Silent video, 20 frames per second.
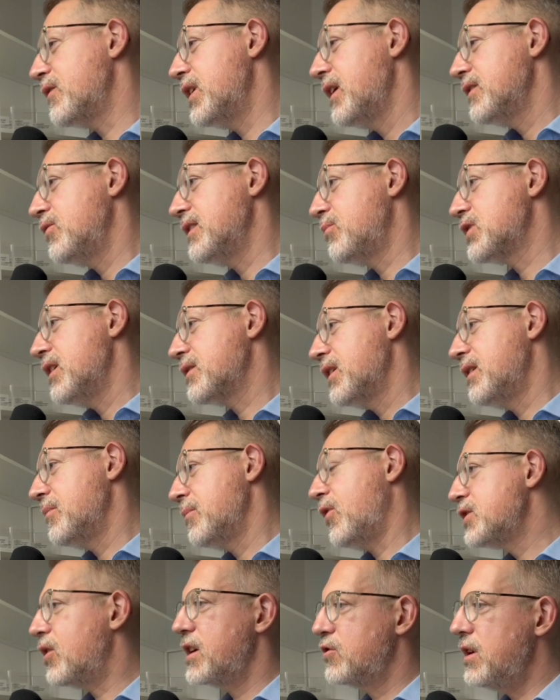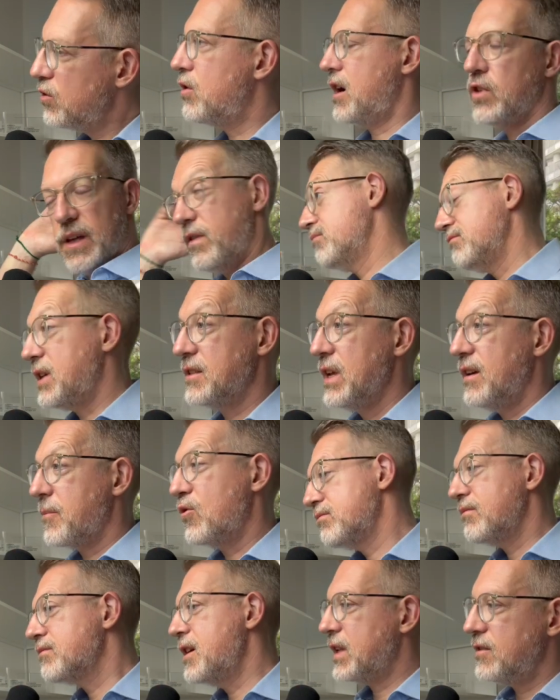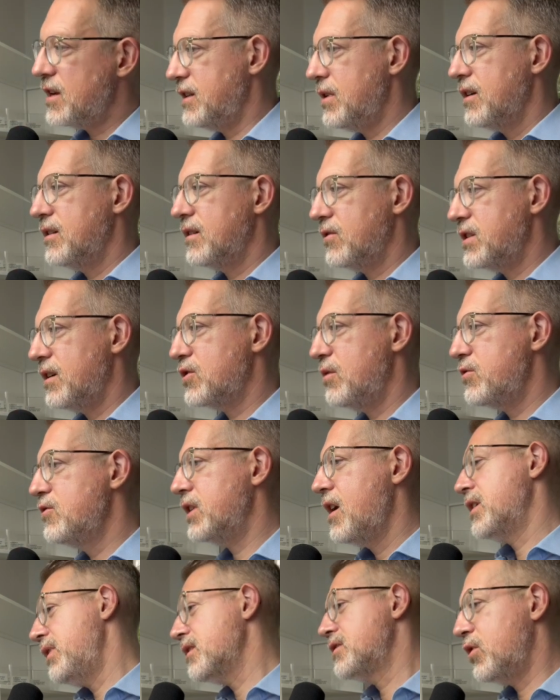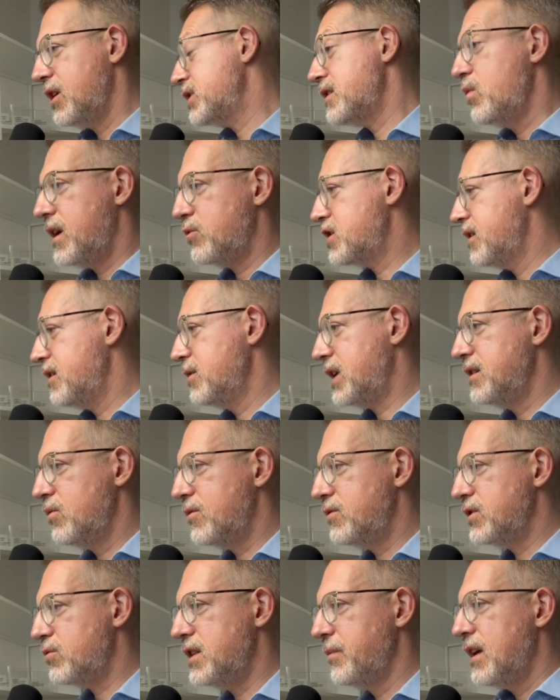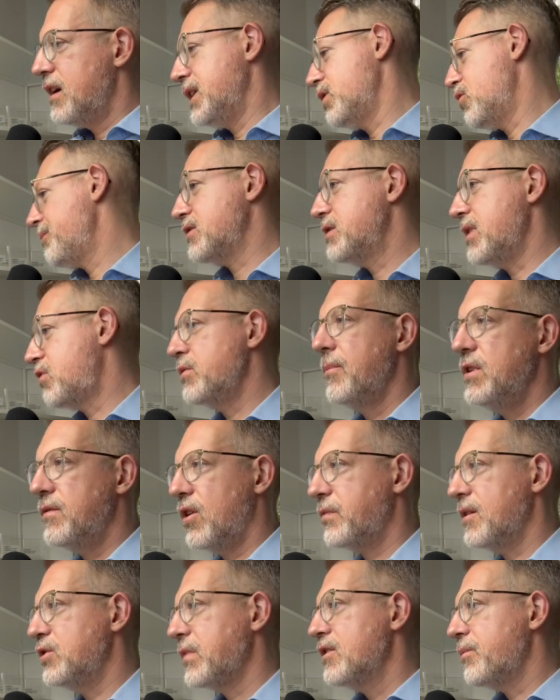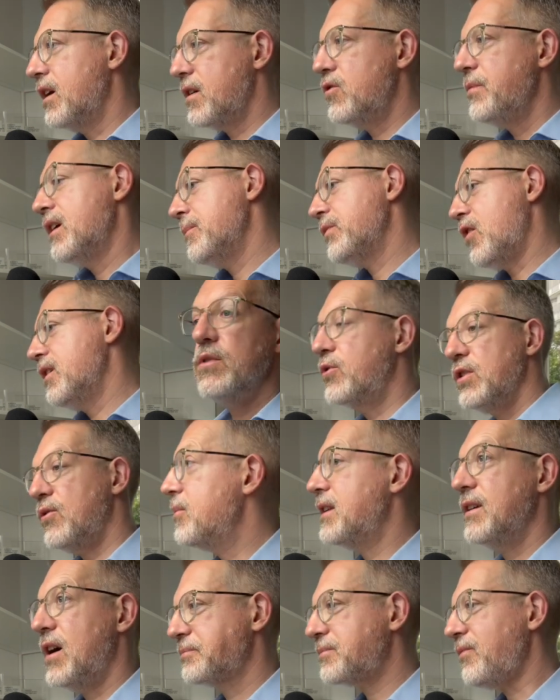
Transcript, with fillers: Exactly, and tailored to their specific needs and security requirements. I mean, everyone's situation is different.